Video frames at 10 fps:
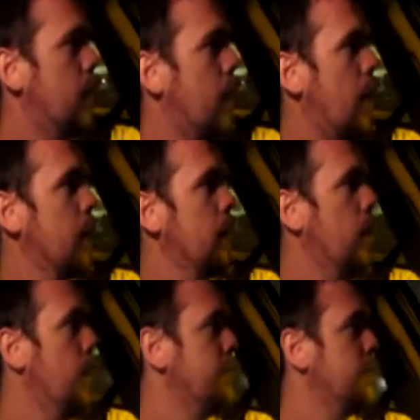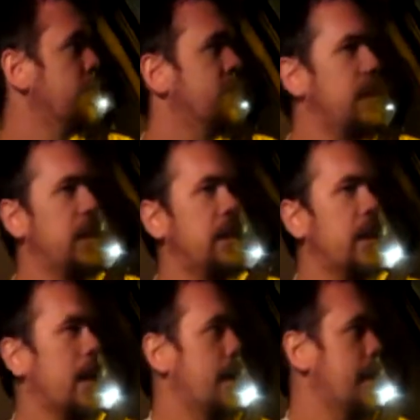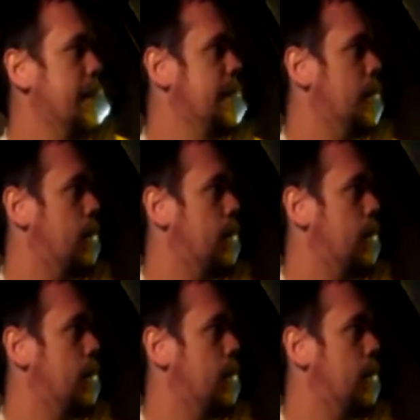I love to see a